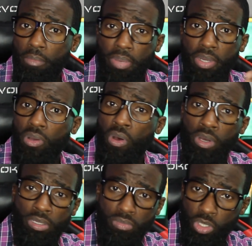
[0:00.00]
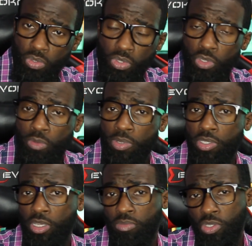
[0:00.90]
put on YouTube
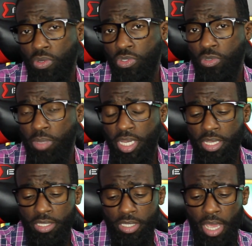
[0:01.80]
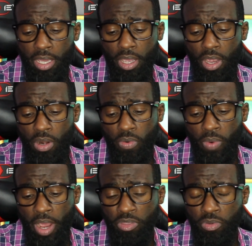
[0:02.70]
or some social media site
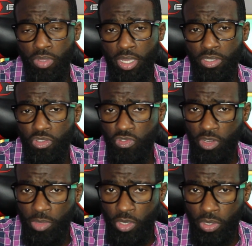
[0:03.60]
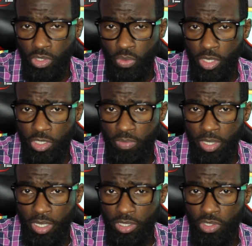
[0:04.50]
rather than streaming on Twitch,
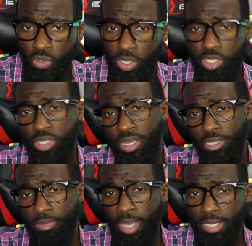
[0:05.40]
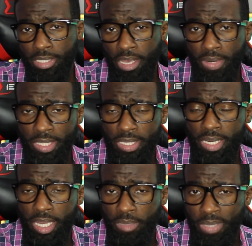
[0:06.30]
because Twitch does max out at
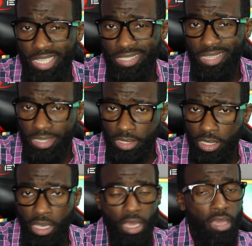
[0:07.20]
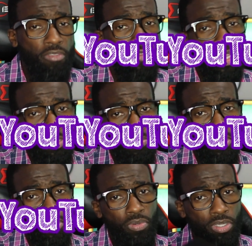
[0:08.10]
ten eighty p sixty.
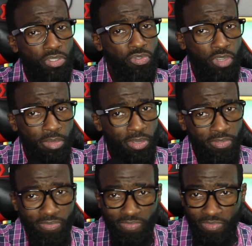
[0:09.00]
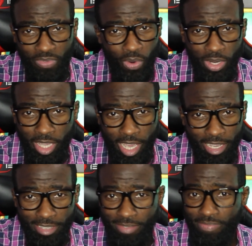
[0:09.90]
Facebook, you can stream in four
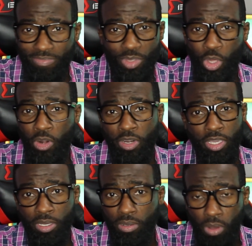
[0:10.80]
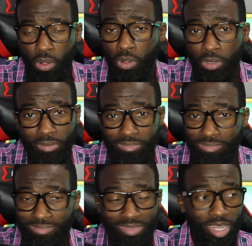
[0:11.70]
K thirty all
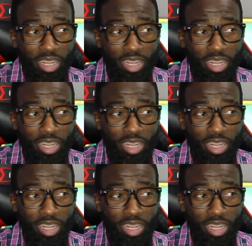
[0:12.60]
the